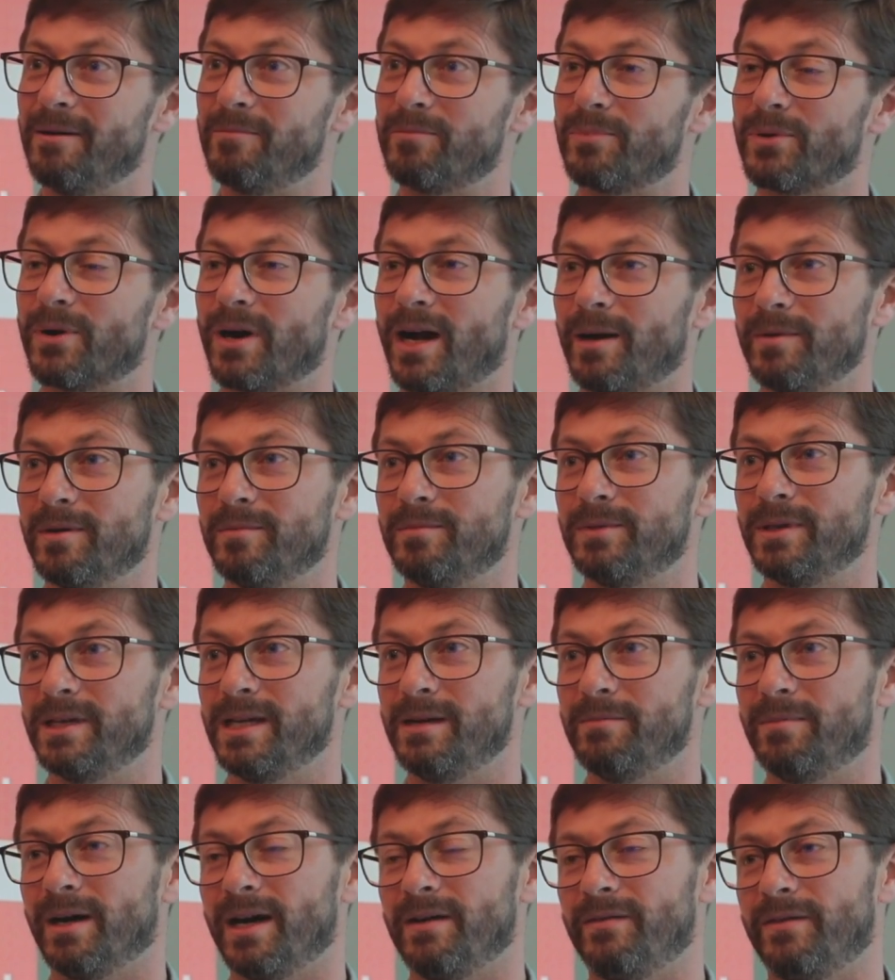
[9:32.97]
probably
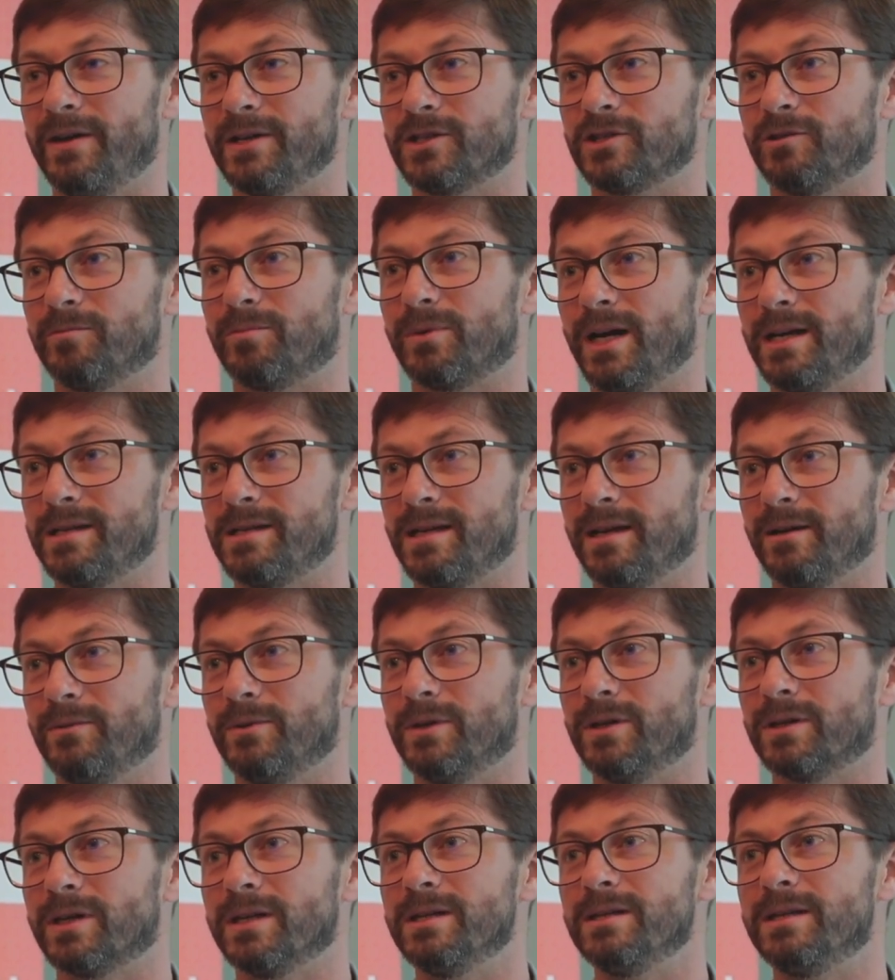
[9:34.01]
bifacial pricing
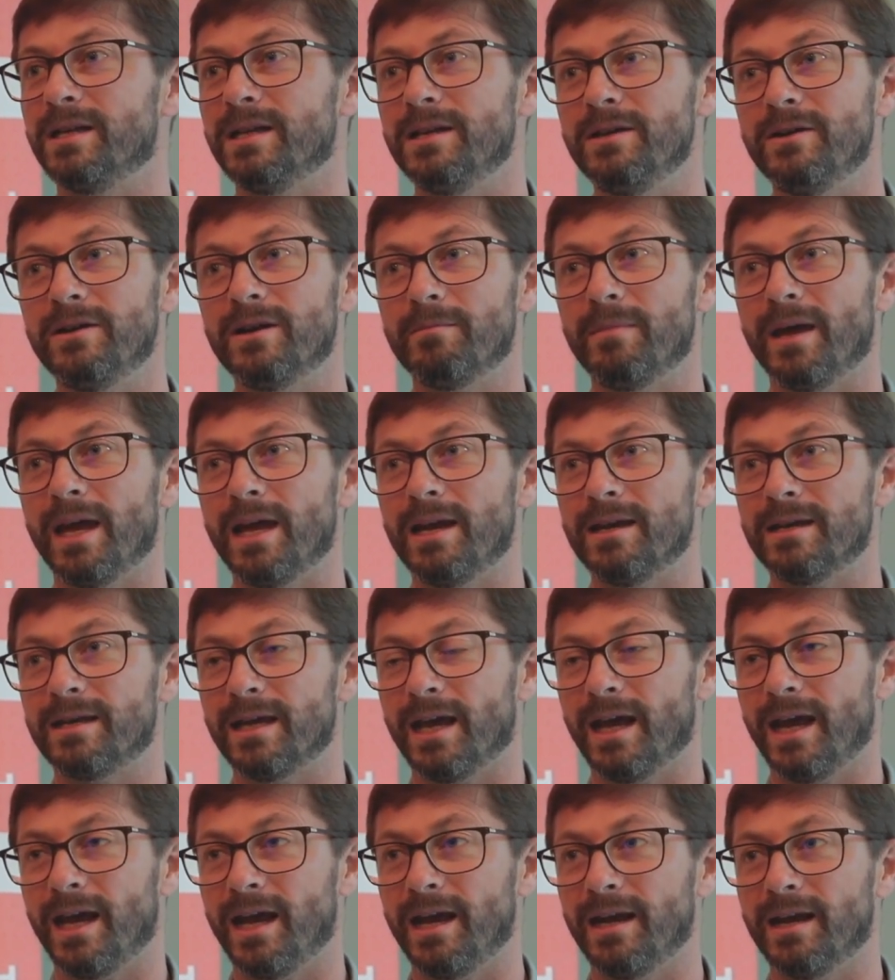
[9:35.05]
will continue to
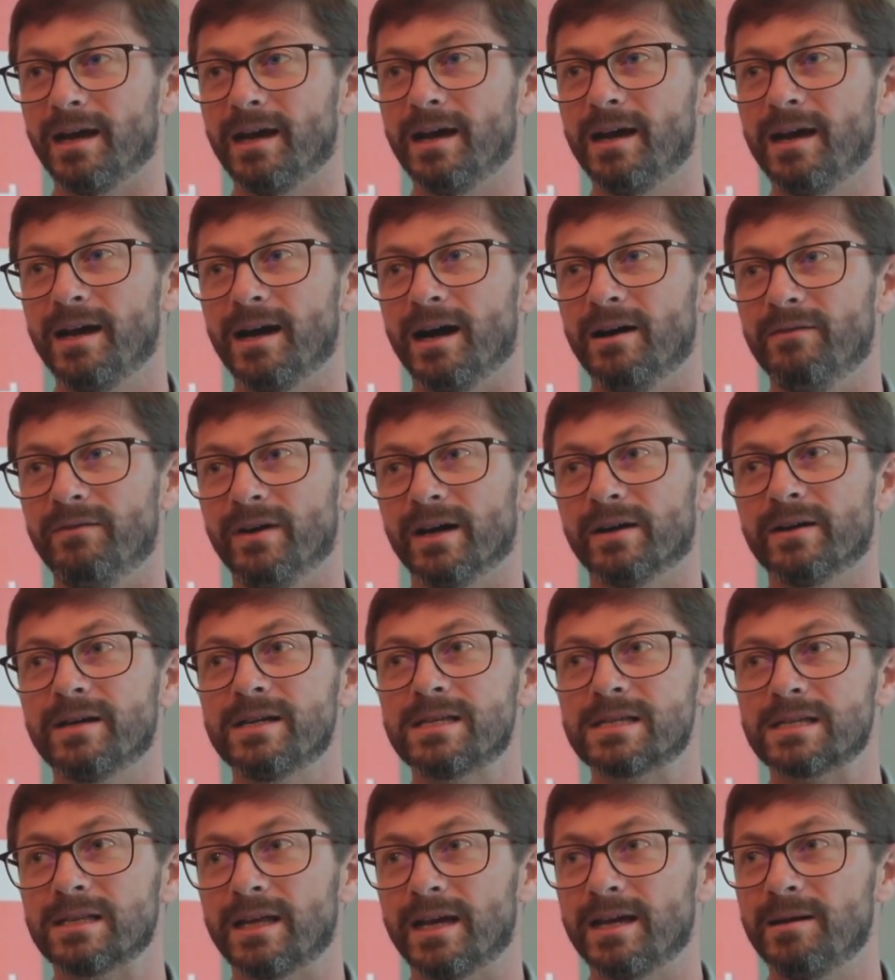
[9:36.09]
maintain a very
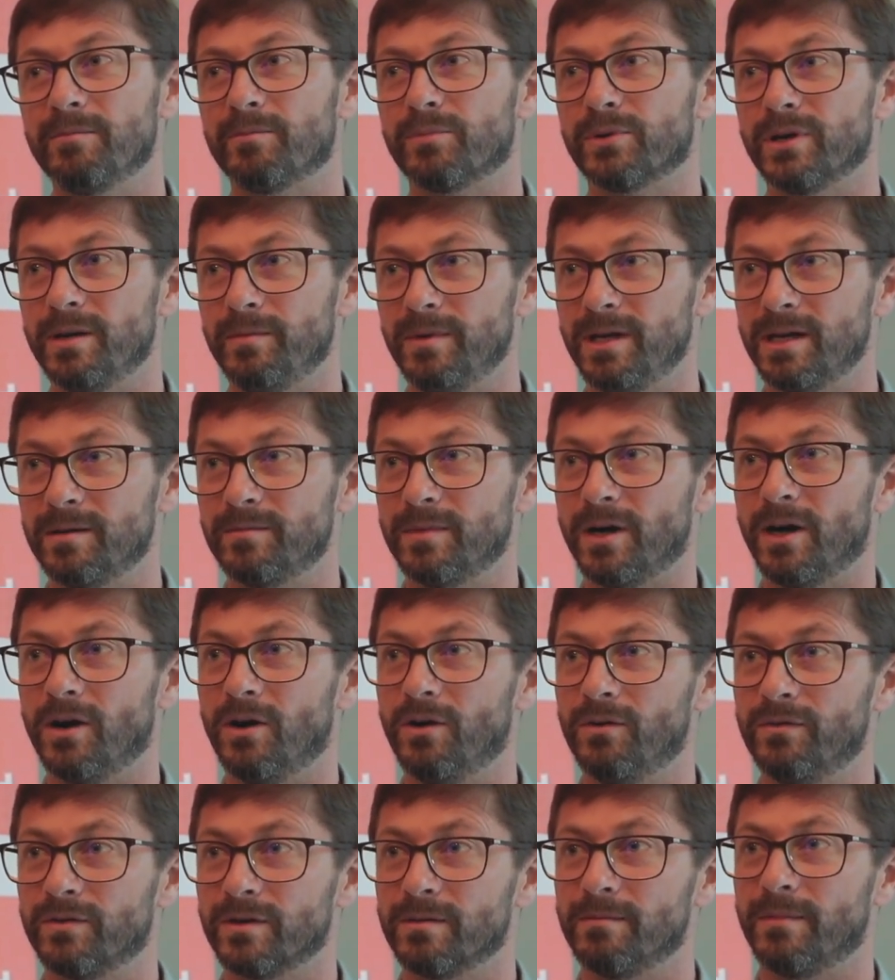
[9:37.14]
slight premium
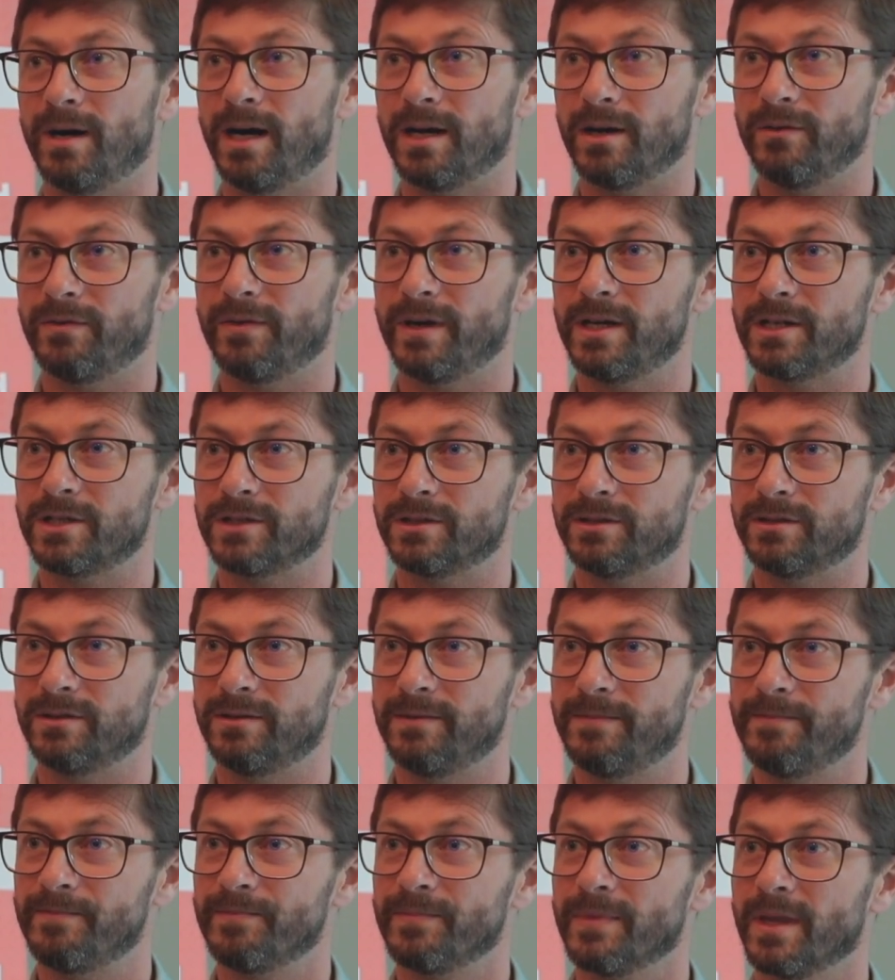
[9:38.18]
over monofacial
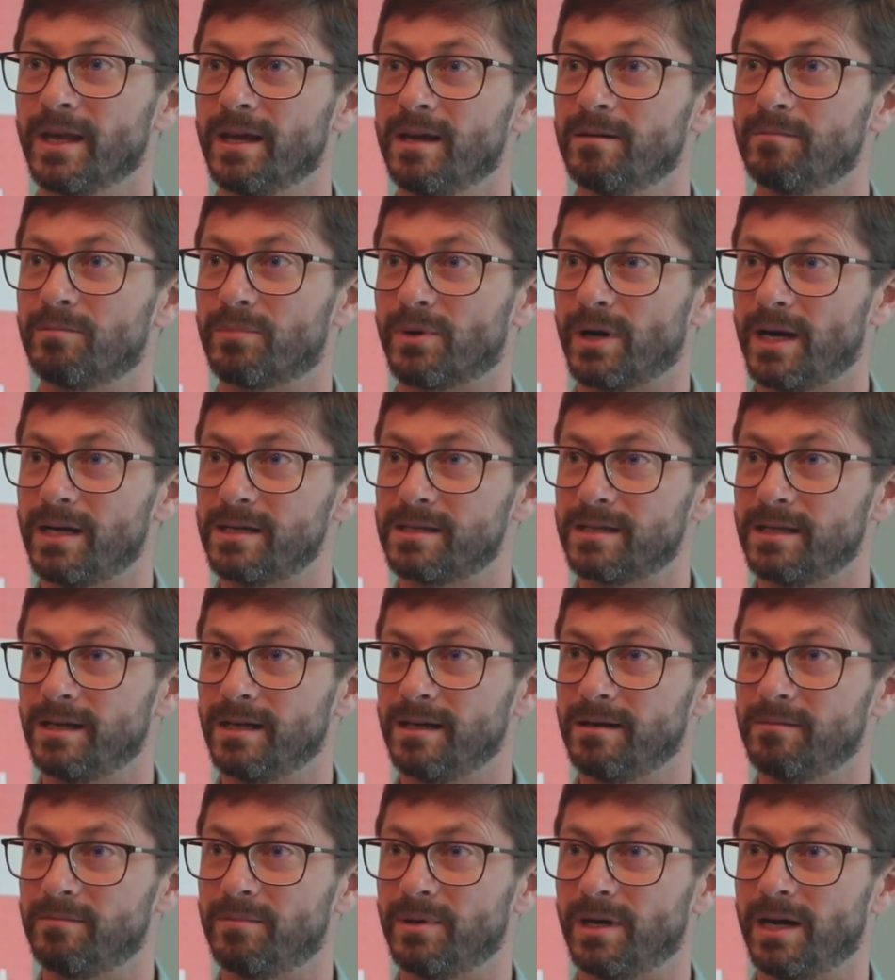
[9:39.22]

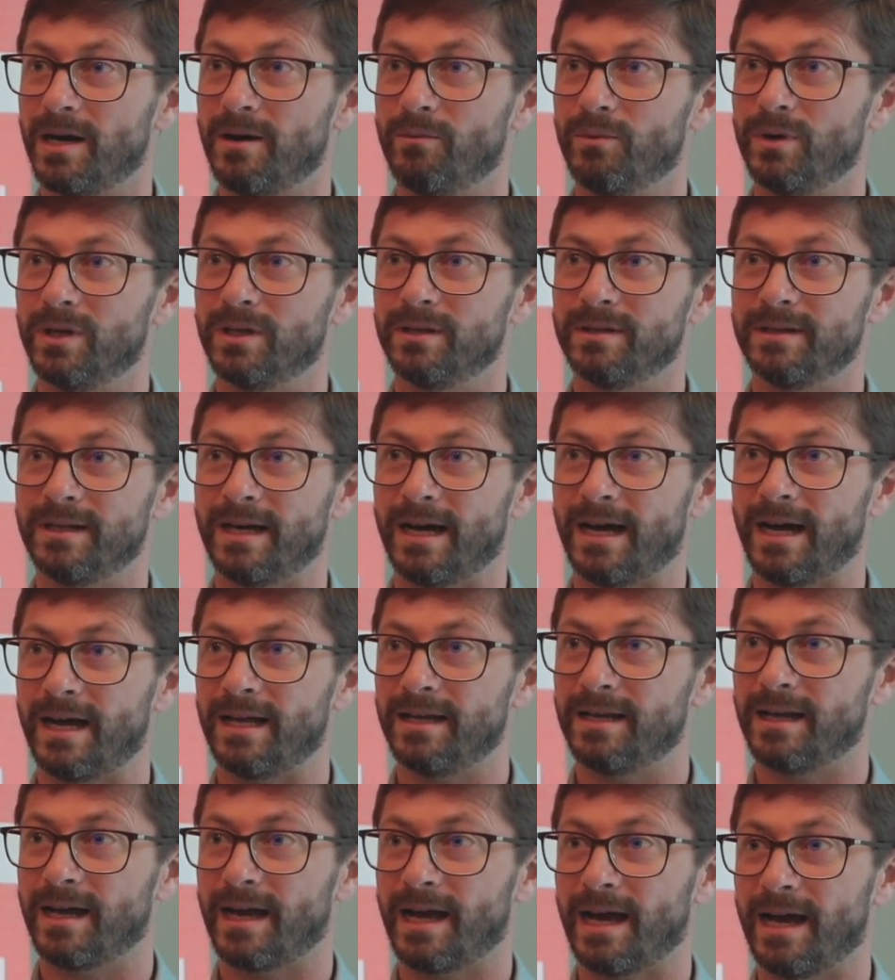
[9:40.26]
pricing, but will
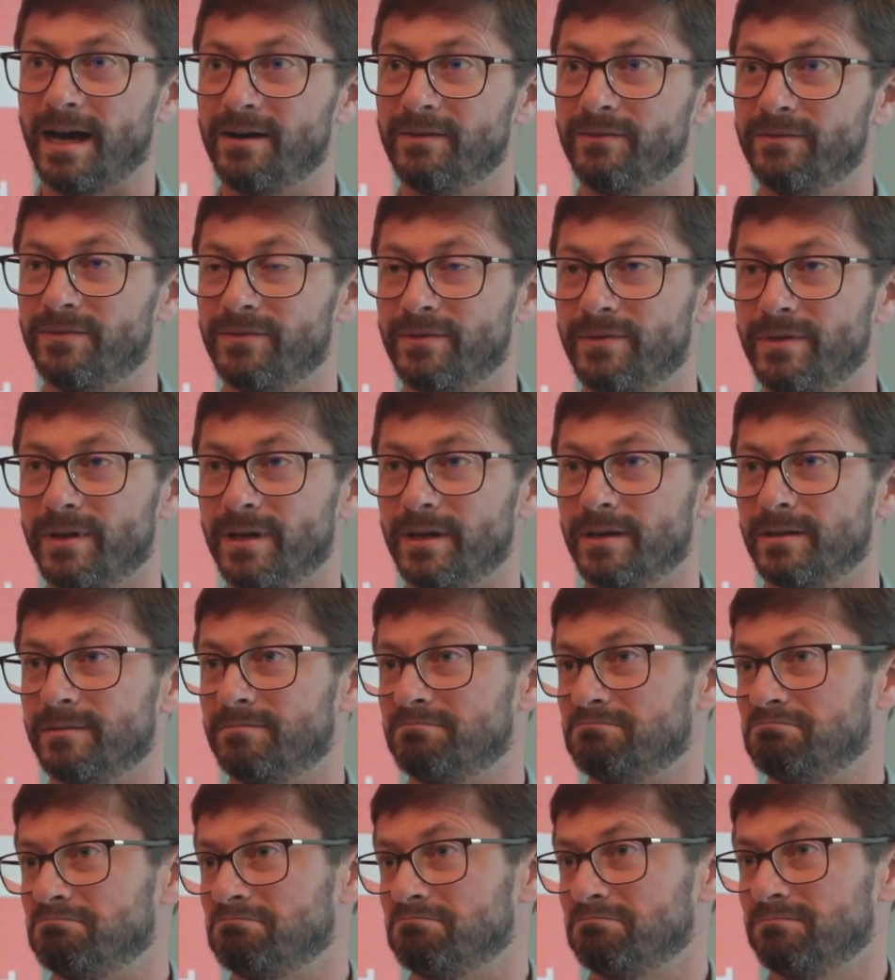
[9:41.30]
not have a
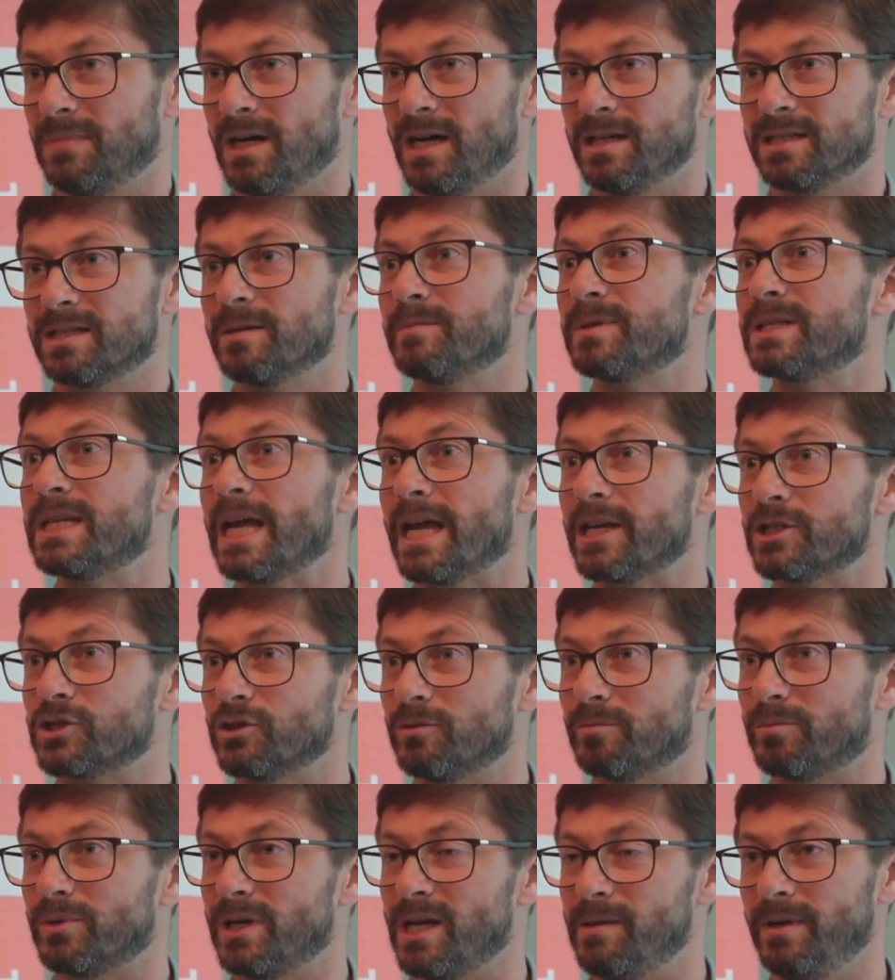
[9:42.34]
substantial
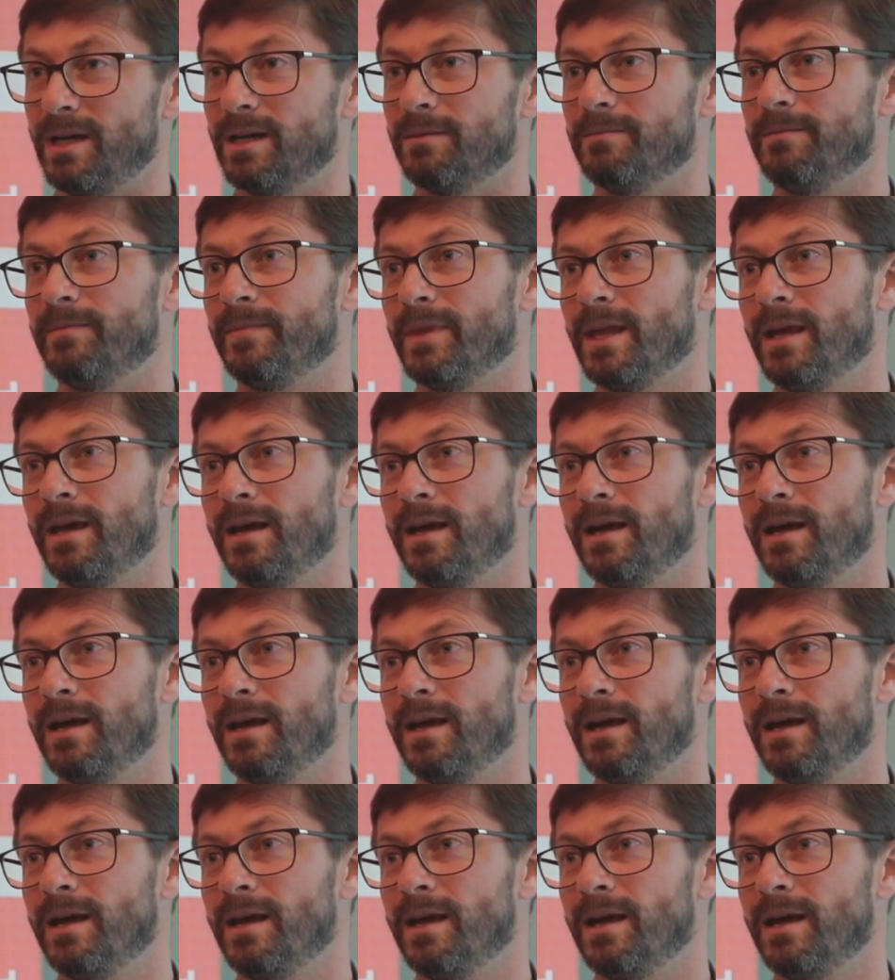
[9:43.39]
premium.